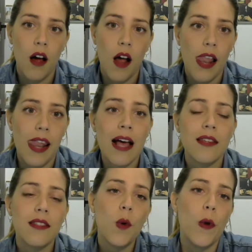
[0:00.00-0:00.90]

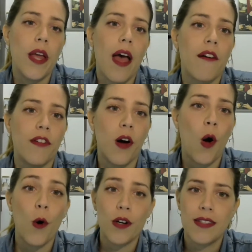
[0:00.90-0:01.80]
Last, we have
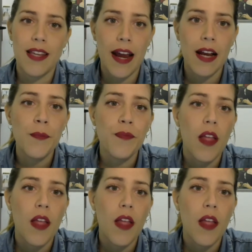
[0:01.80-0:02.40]
horsetail.